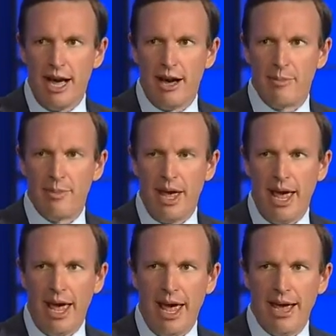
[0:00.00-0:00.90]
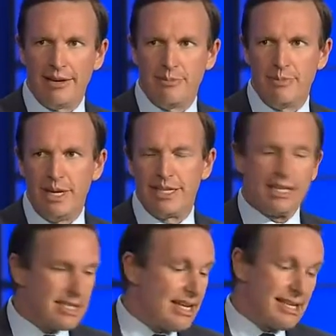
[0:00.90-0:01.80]
Um, and it
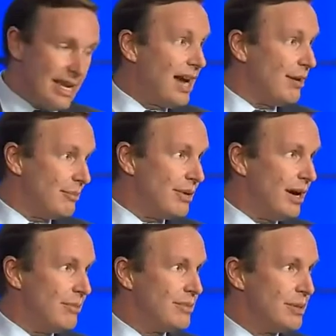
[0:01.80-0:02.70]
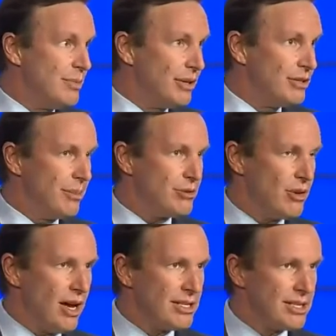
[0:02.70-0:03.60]
does take time um, to build up
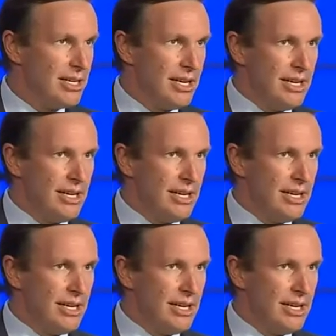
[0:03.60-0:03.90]
trust.